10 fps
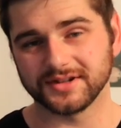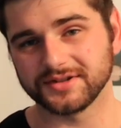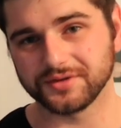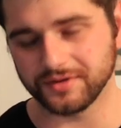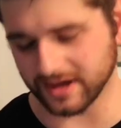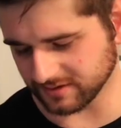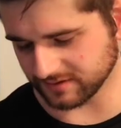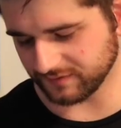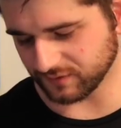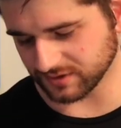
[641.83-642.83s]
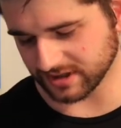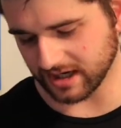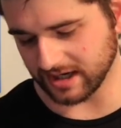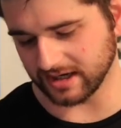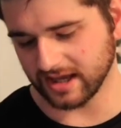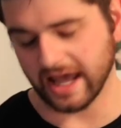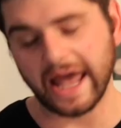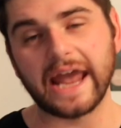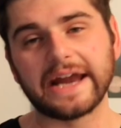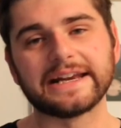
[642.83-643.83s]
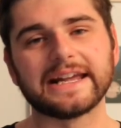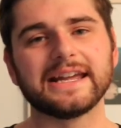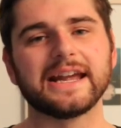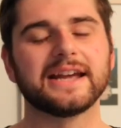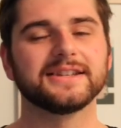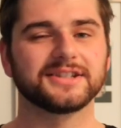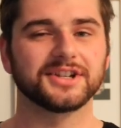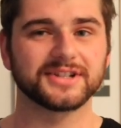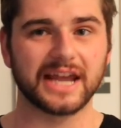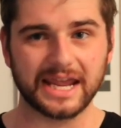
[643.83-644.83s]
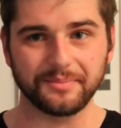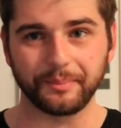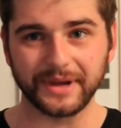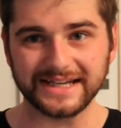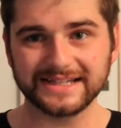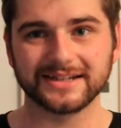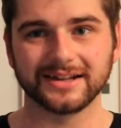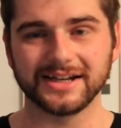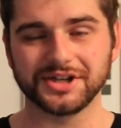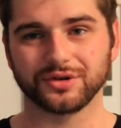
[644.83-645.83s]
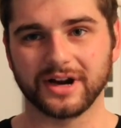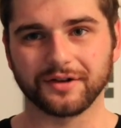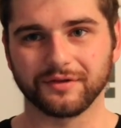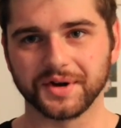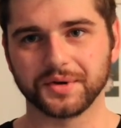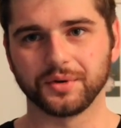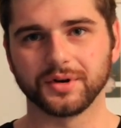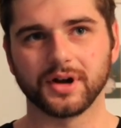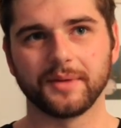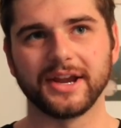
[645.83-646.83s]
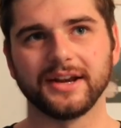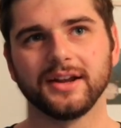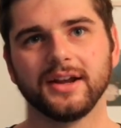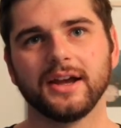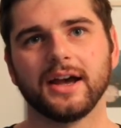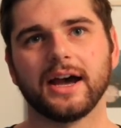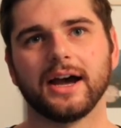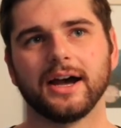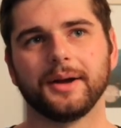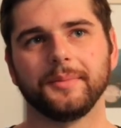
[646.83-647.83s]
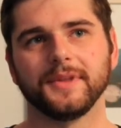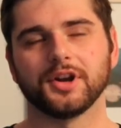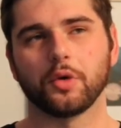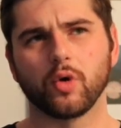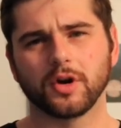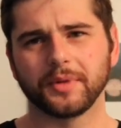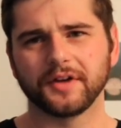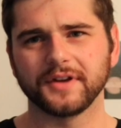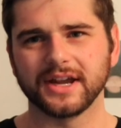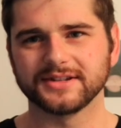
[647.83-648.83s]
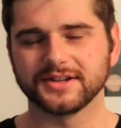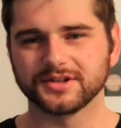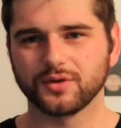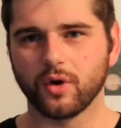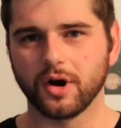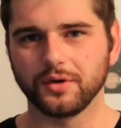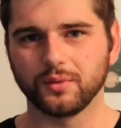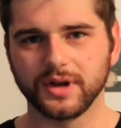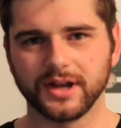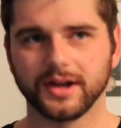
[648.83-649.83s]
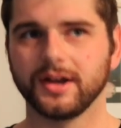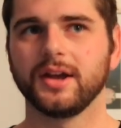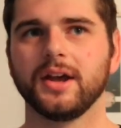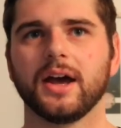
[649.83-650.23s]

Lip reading: since 2014, and he has just a beastly track record. I mean, you know, Warren Buffett has this quote where